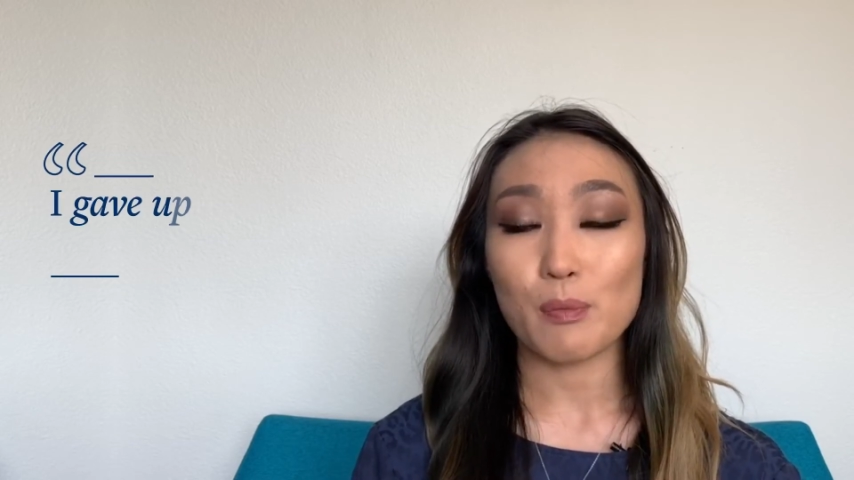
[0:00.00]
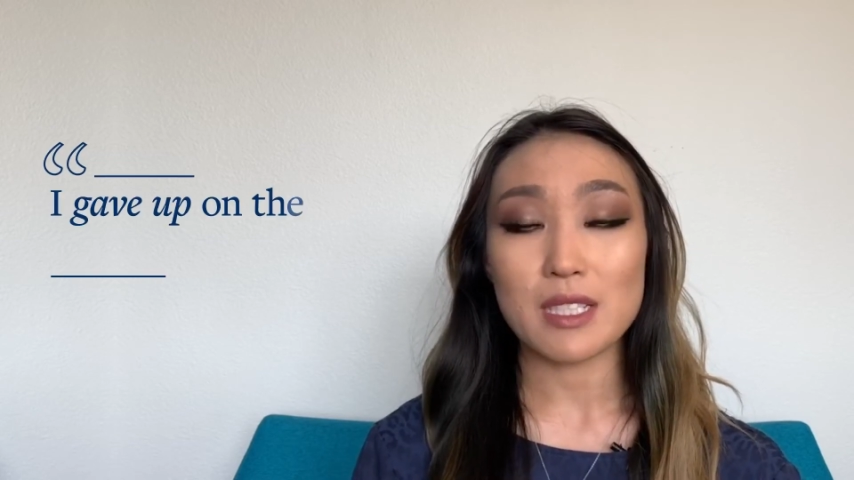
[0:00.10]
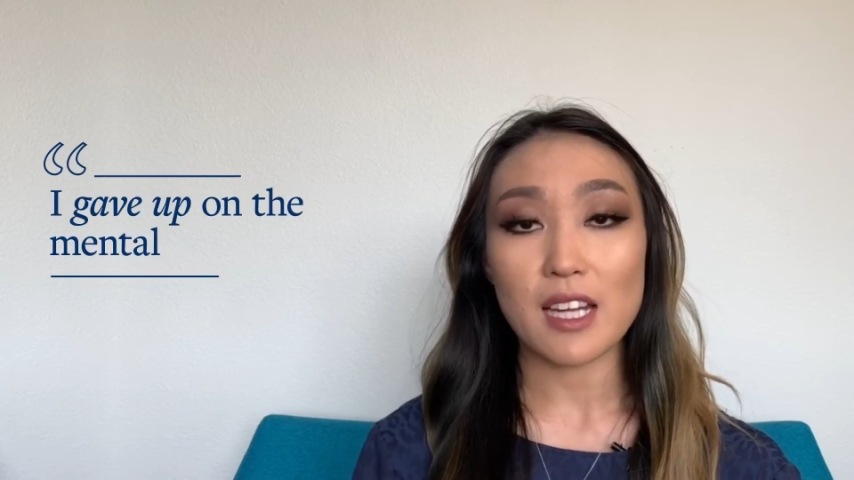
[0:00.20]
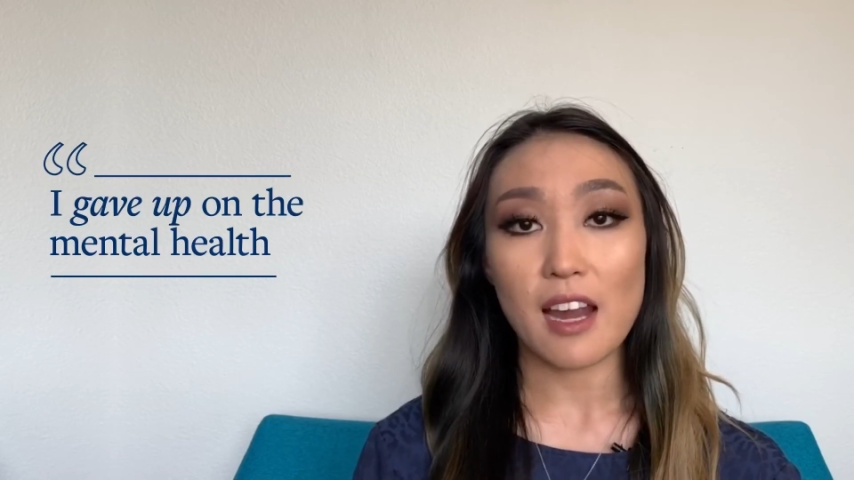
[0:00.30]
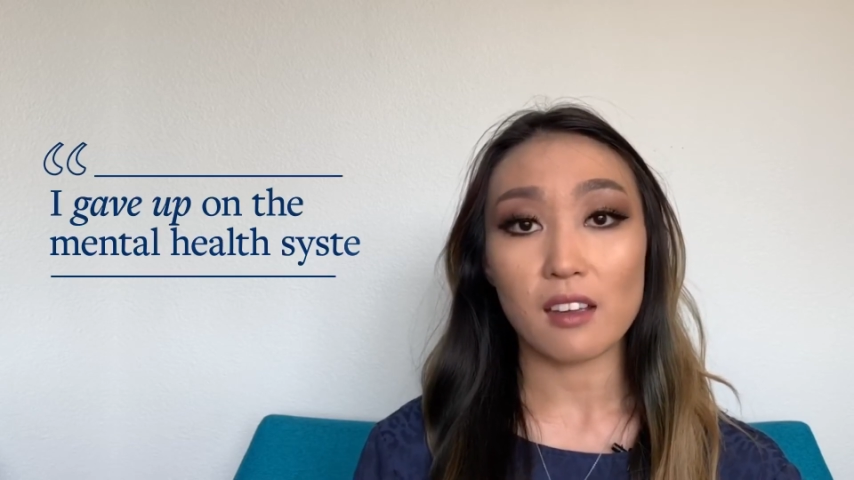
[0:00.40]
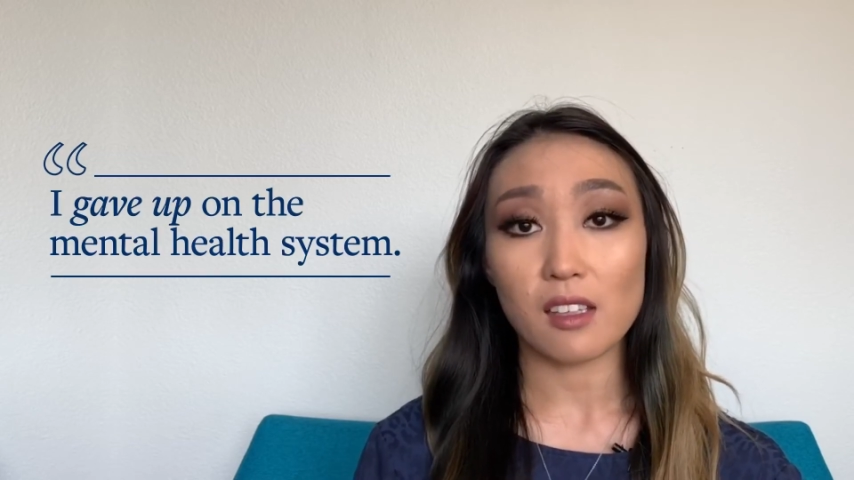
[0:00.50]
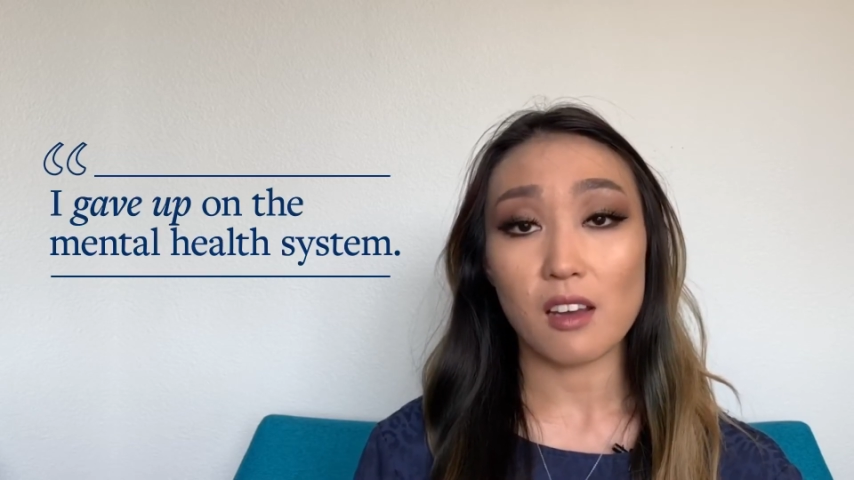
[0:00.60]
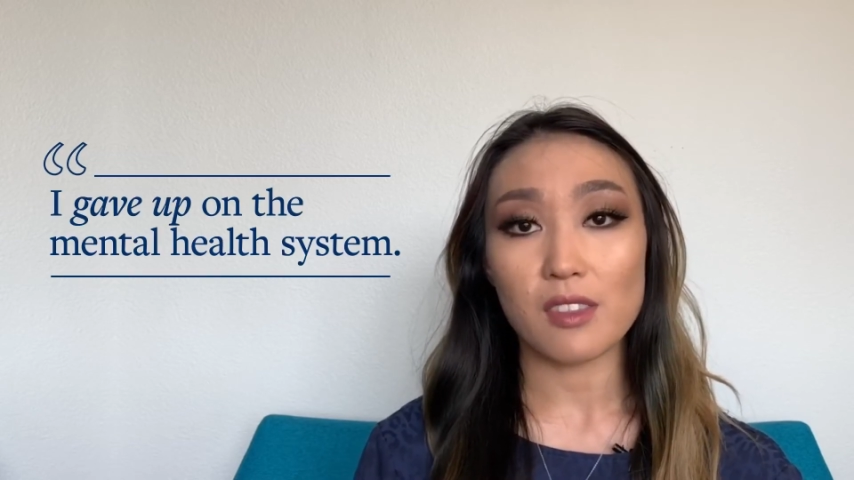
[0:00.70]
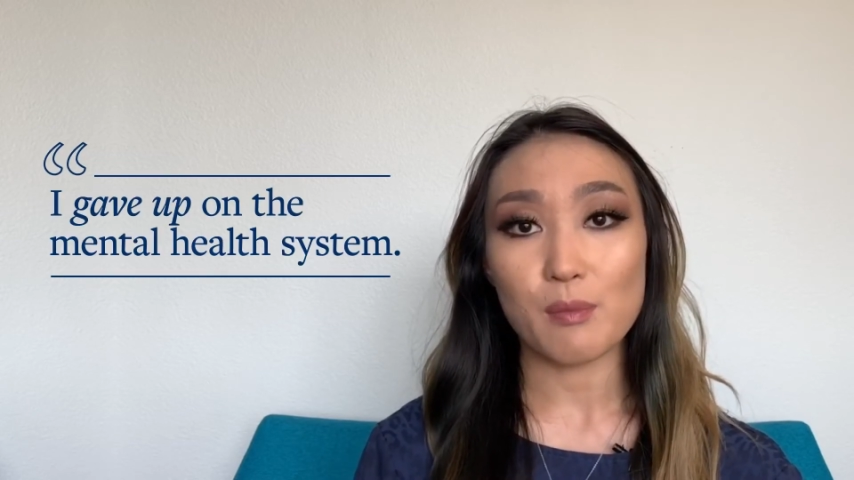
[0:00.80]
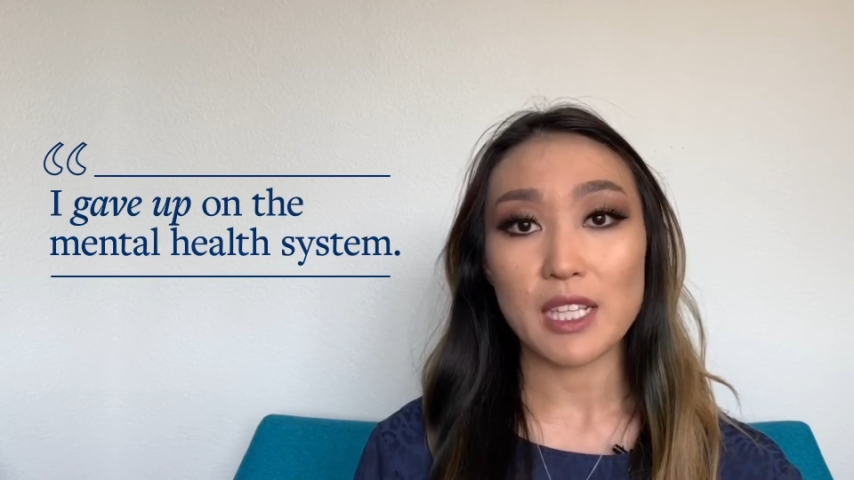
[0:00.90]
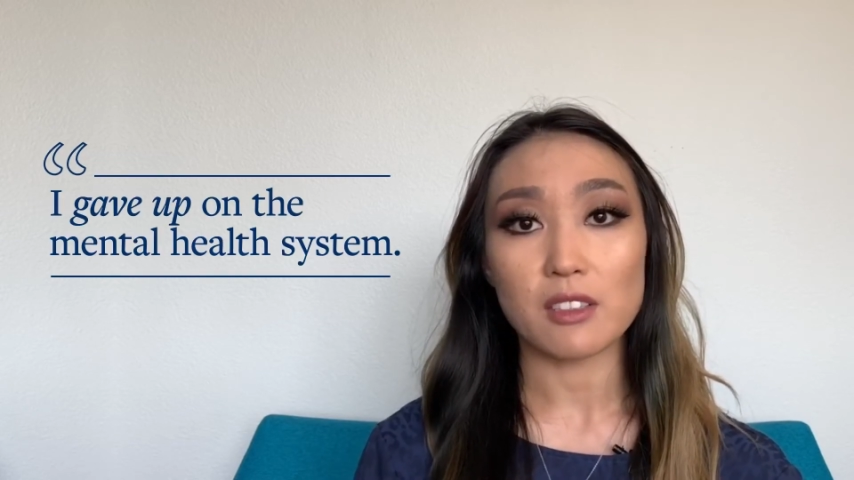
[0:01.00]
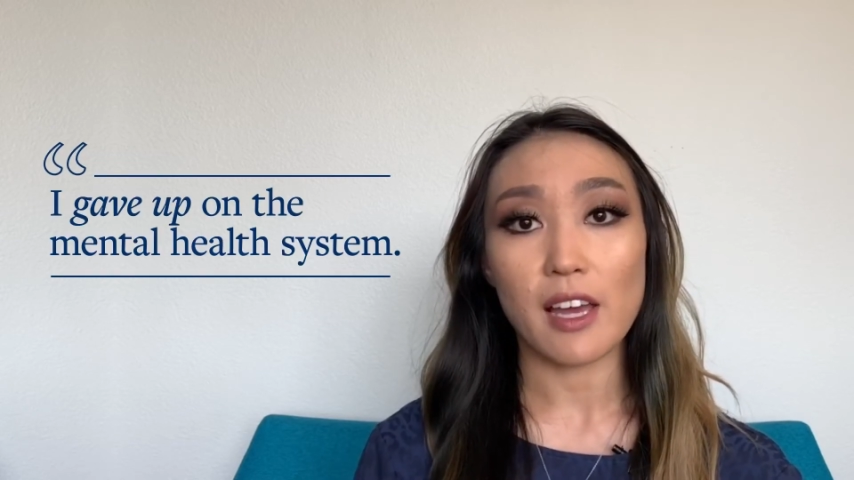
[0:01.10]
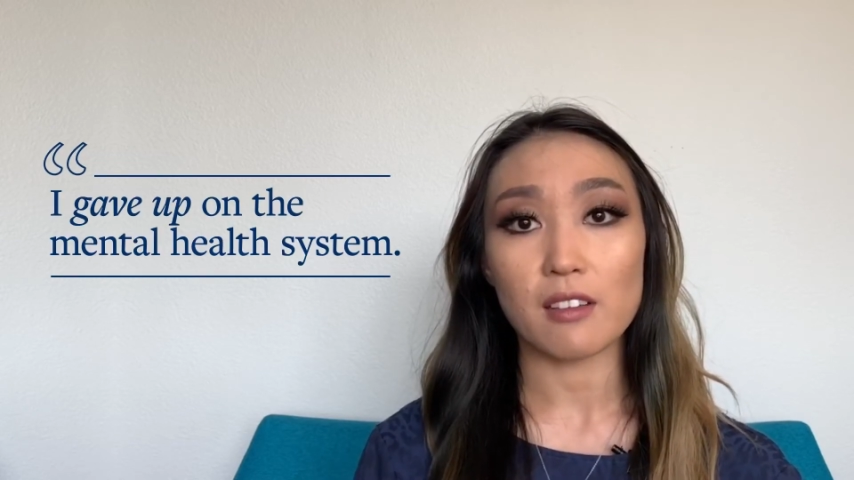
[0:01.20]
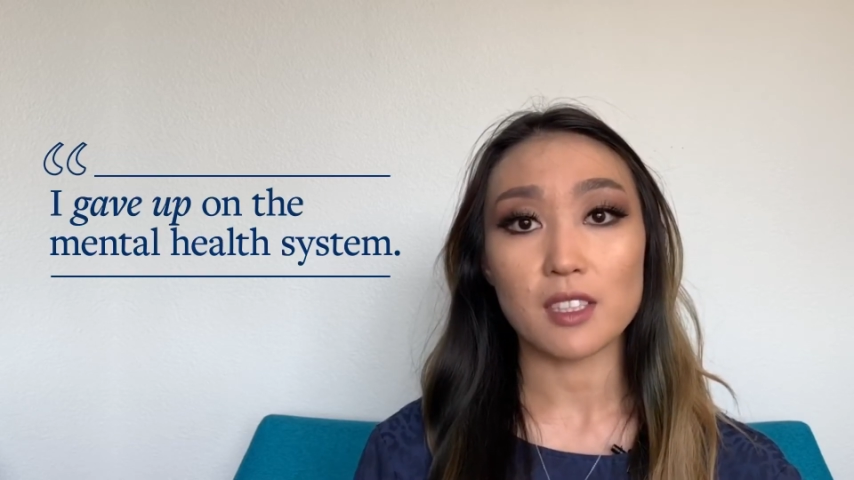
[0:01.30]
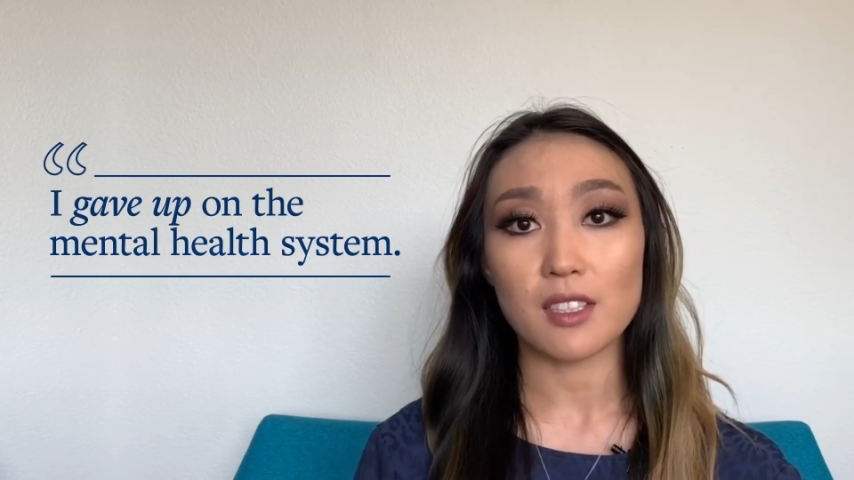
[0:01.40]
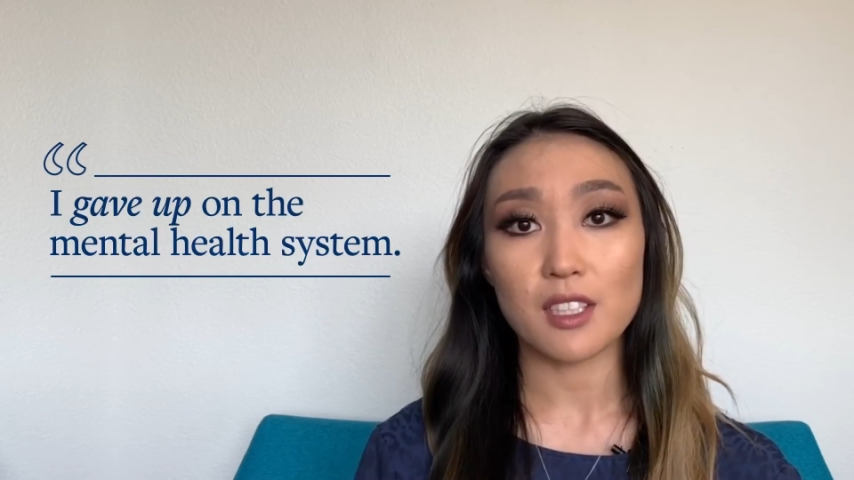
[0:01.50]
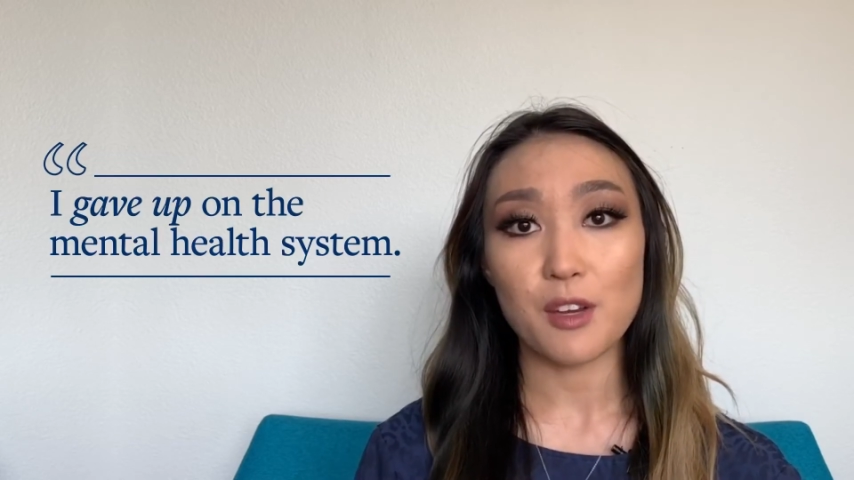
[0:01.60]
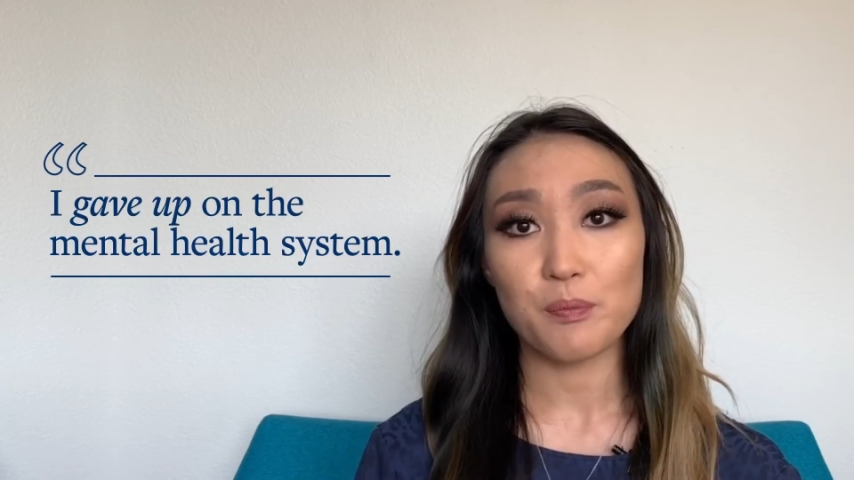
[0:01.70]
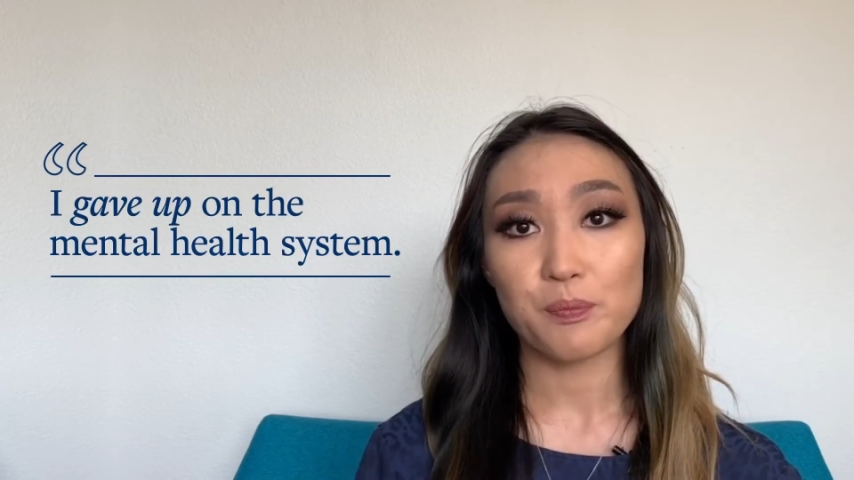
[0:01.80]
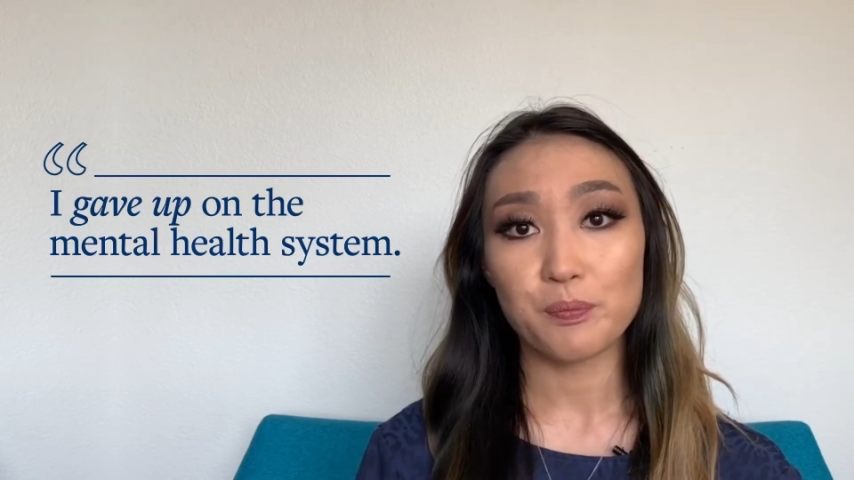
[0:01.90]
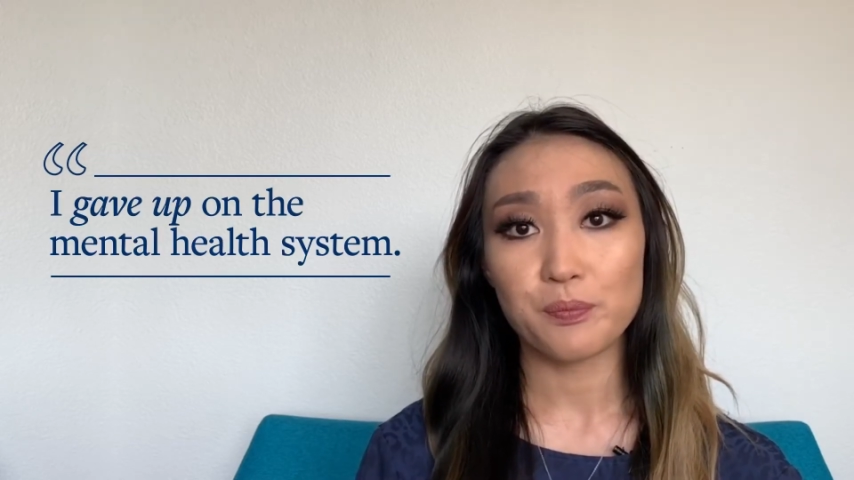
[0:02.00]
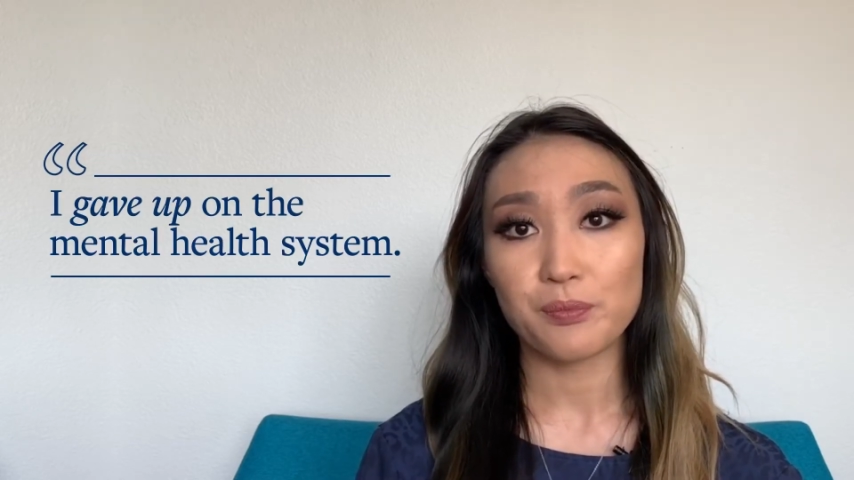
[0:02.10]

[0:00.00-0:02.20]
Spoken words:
up entirely on the mental health system.